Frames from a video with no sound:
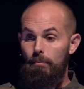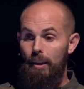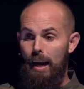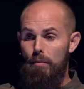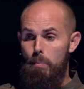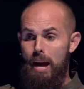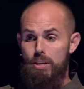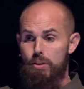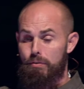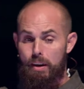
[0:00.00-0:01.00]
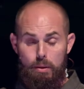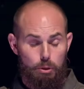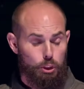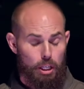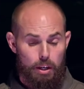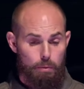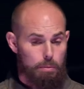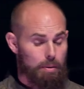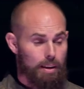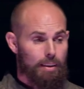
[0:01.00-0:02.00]
And I have a pastor friend that was sharing
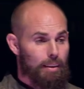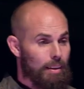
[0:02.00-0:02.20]
with me